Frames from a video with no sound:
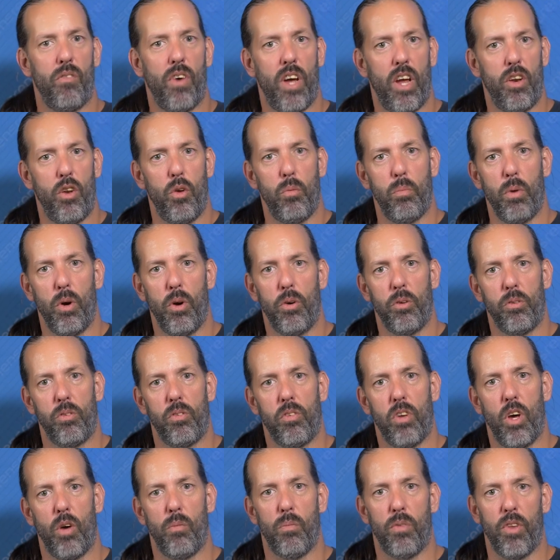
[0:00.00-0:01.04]
I do
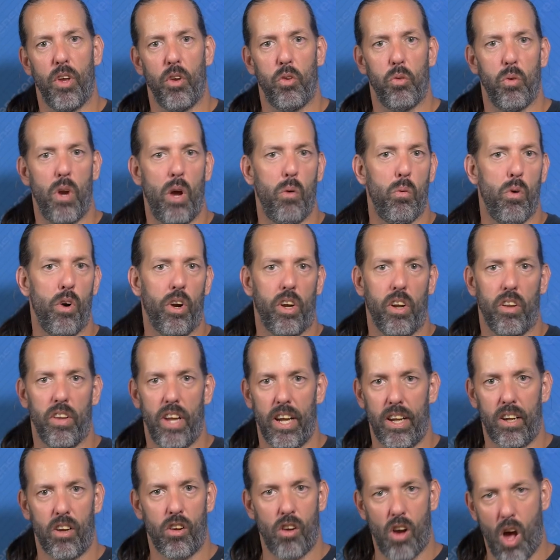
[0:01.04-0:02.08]
post um, things when I work at
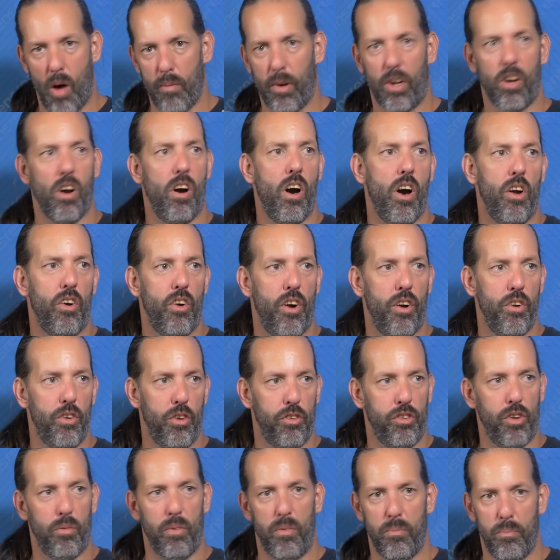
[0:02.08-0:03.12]
like Comic Con or I do
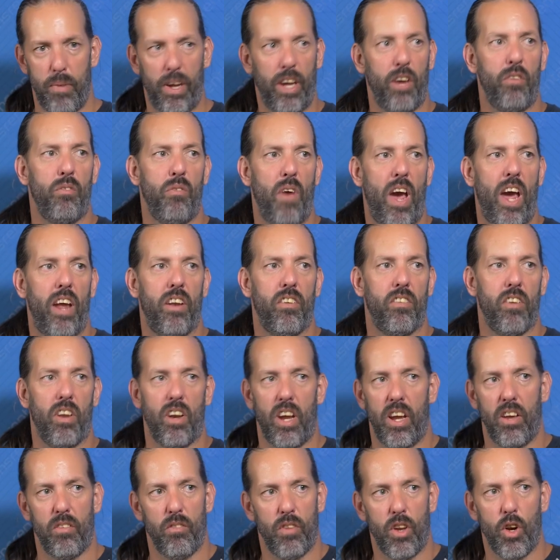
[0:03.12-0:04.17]
some big event, and
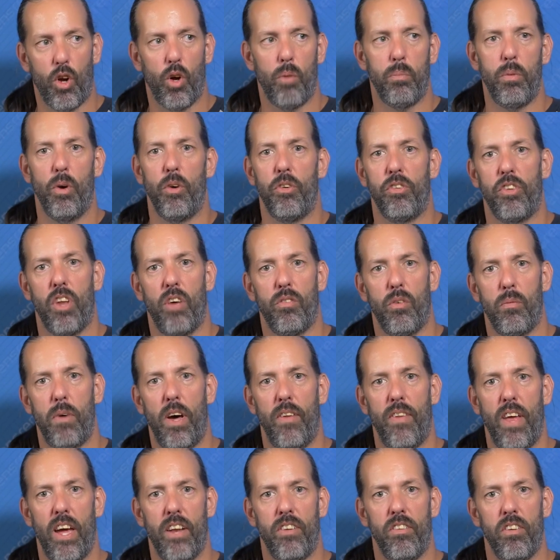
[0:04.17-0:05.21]
I you know I'll post stuff about
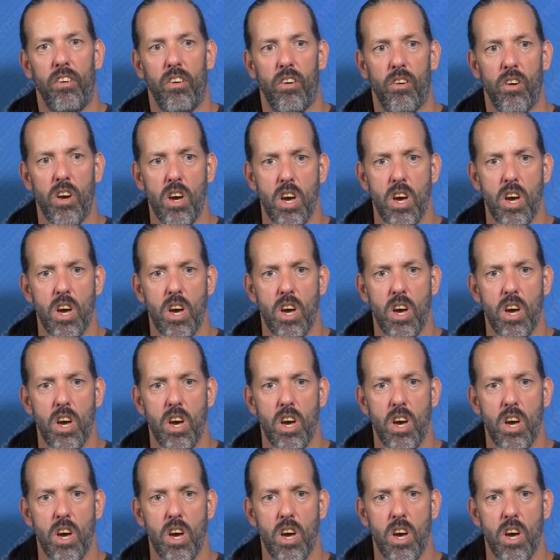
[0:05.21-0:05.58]
that too.